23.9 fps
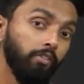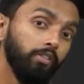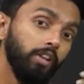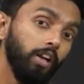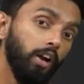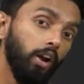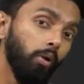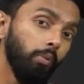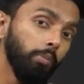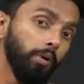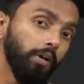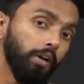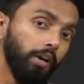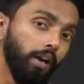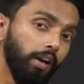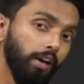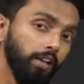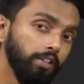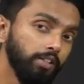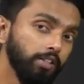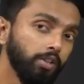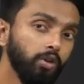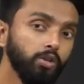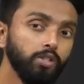that, how many trailing
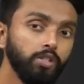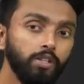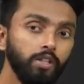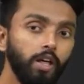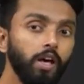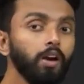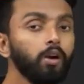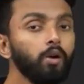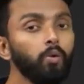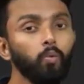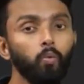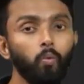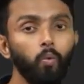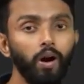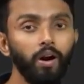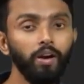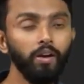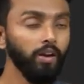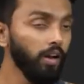zeros are there? 1.